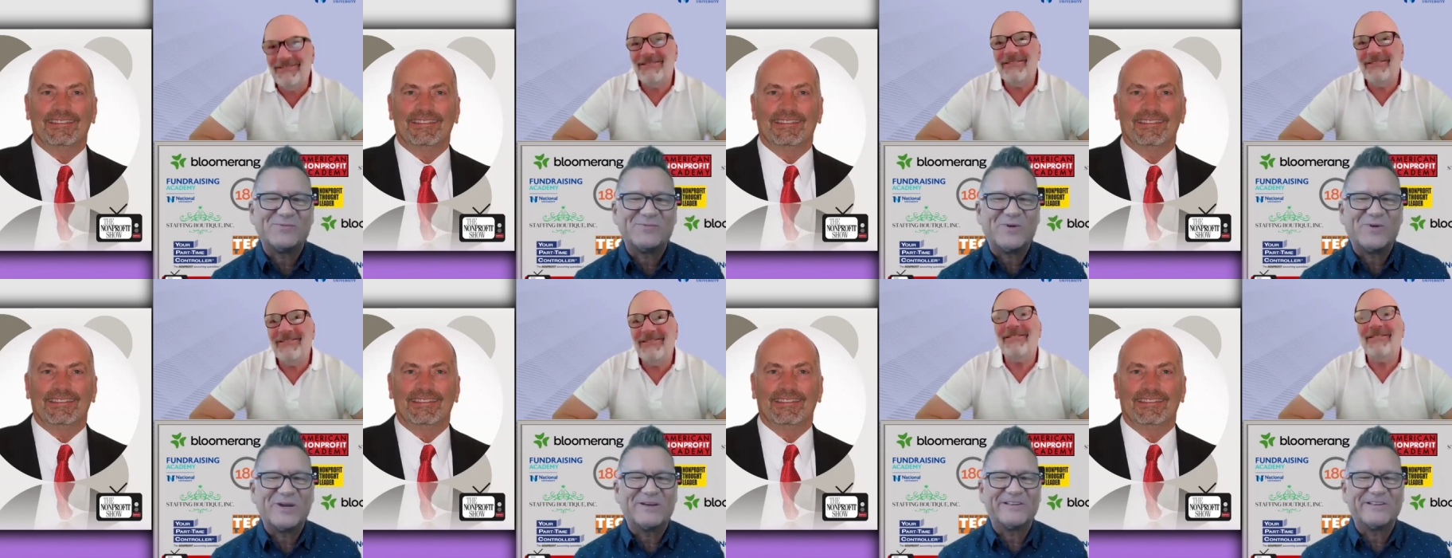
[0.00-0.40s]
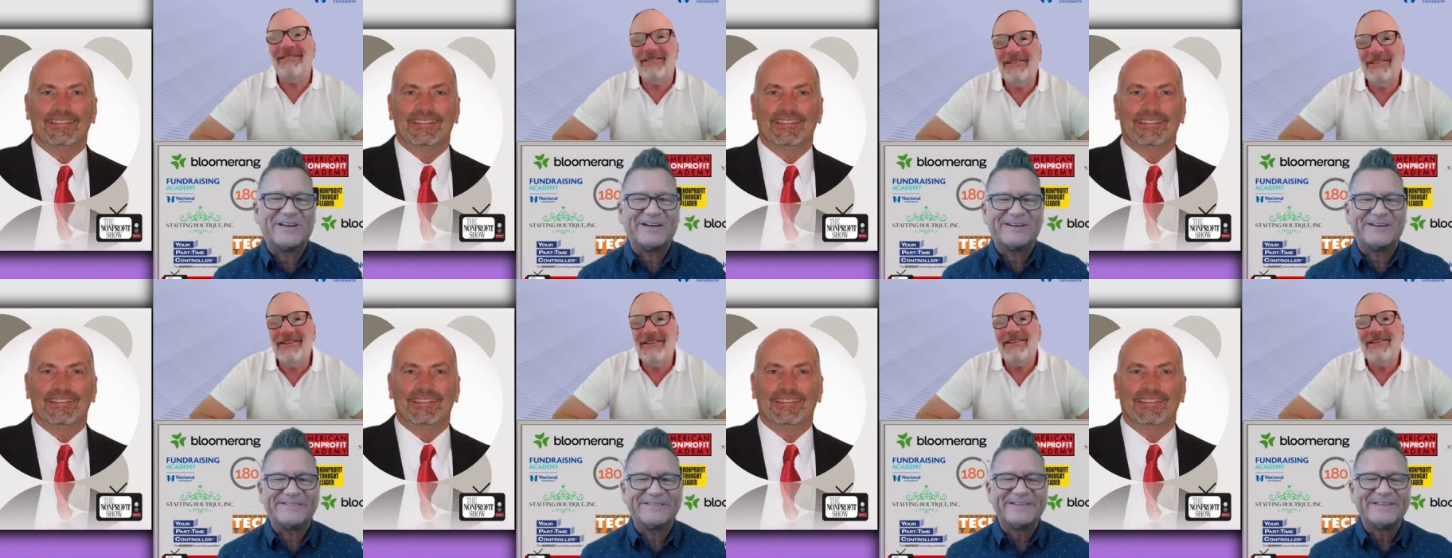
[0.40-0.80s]
Speaker 1: and we'll
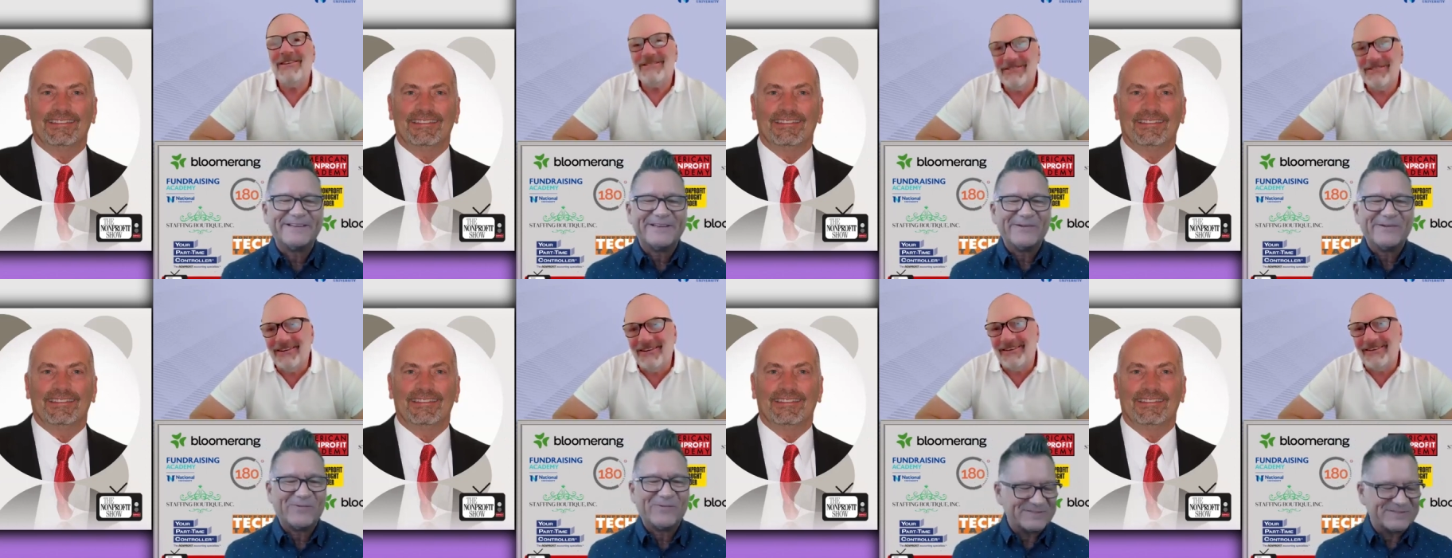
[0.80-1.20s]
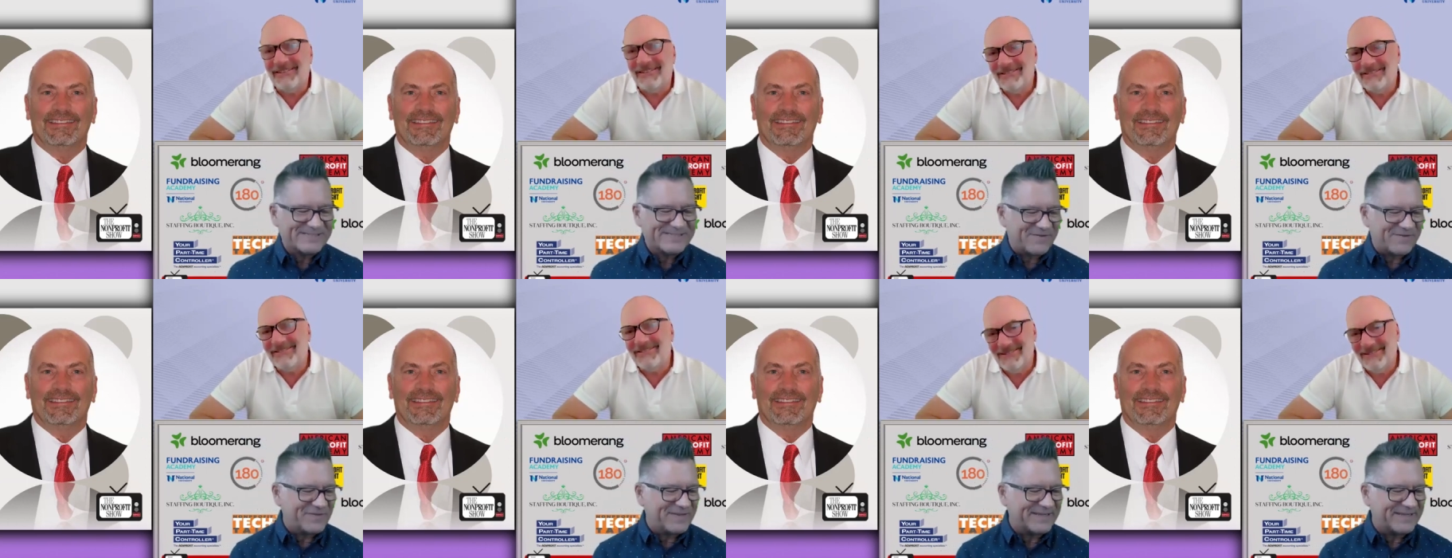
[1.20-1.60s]
uh we'll
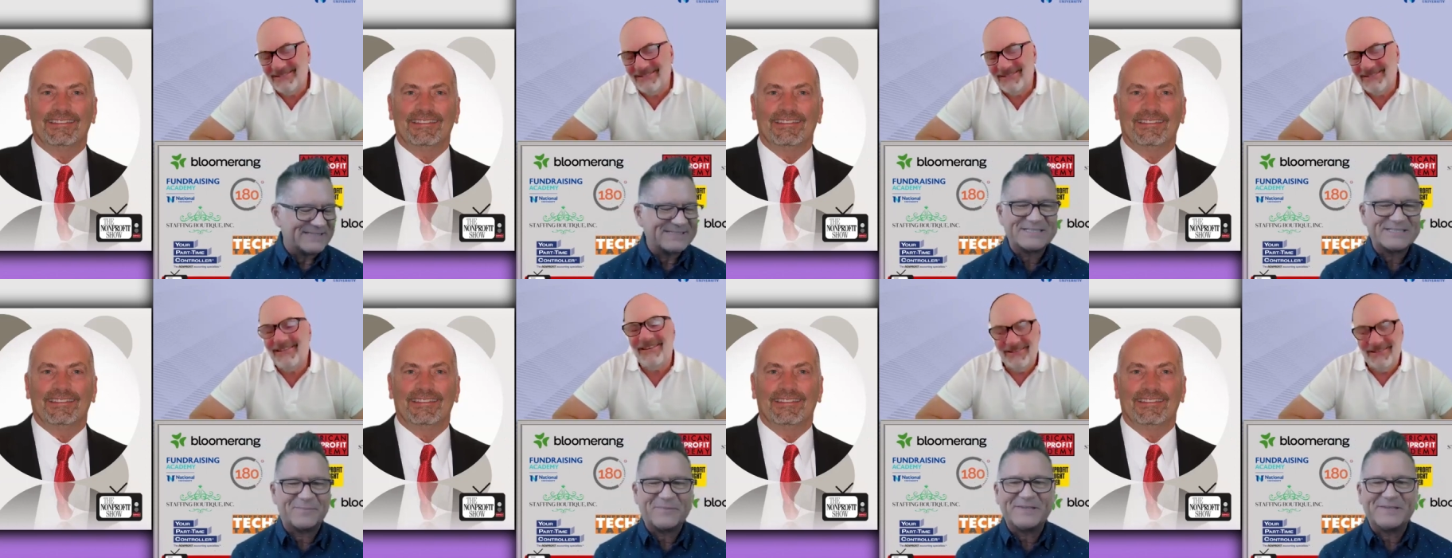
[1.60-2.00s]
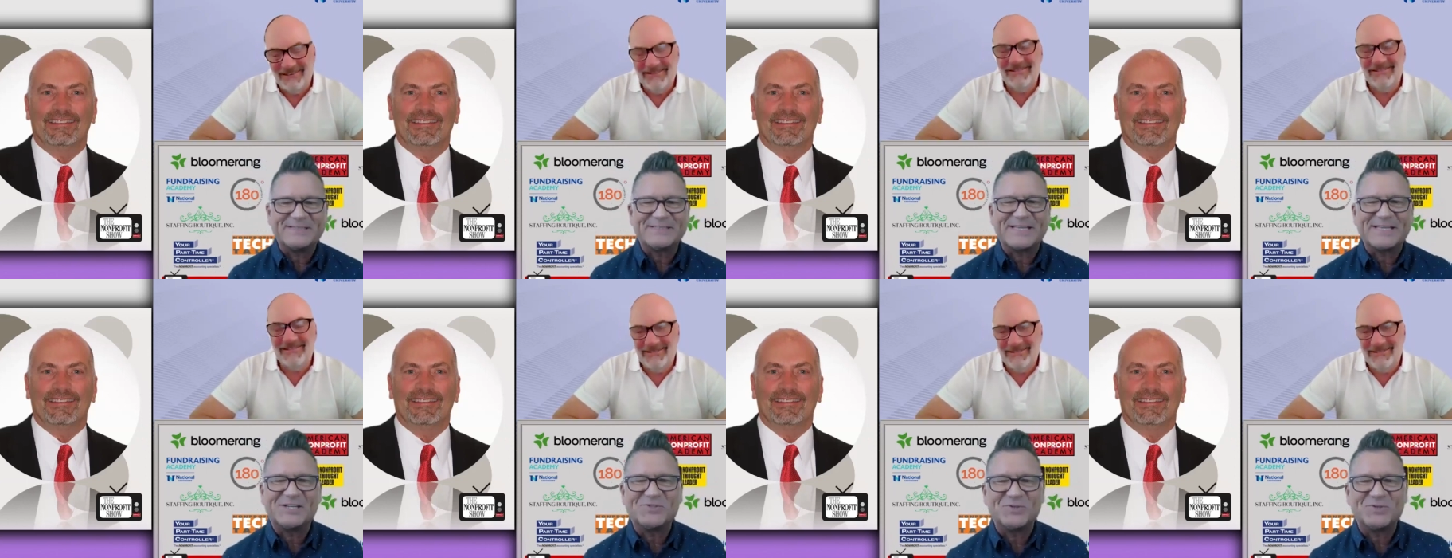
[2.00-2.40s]
definitely get something
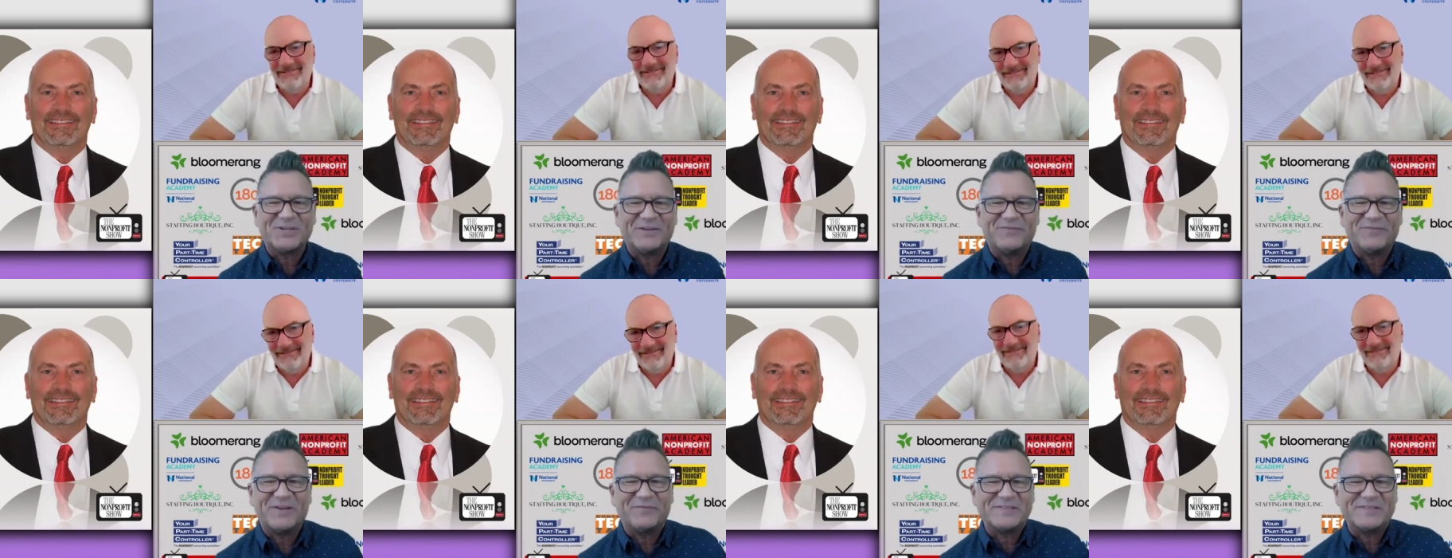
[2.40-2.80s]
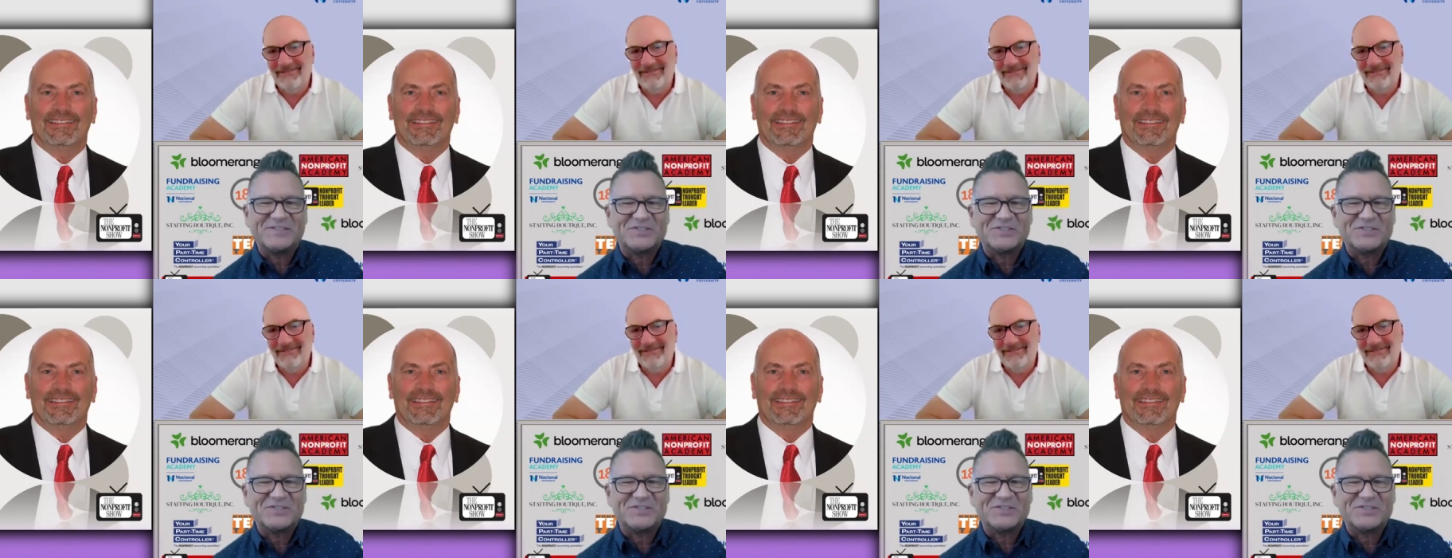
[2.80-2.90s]
scheduled, even if it's